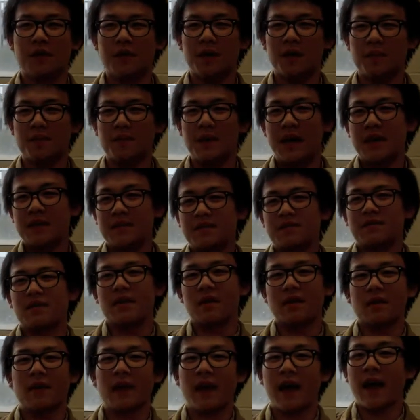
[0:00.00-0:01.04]
the best
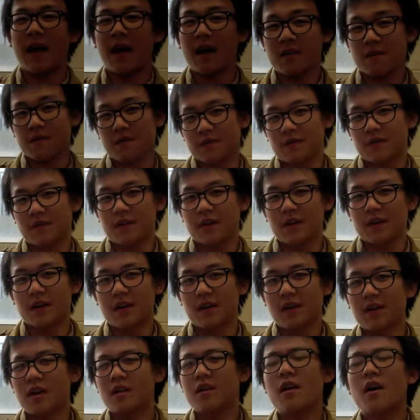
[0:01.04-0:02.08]
thing they have.
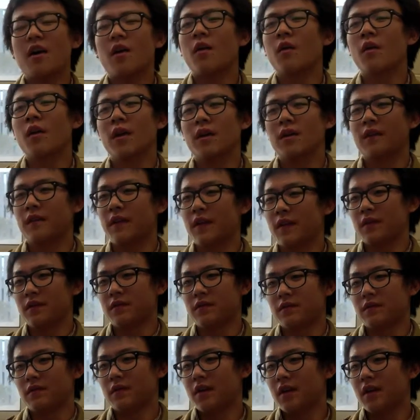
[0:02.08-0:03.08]
Not only the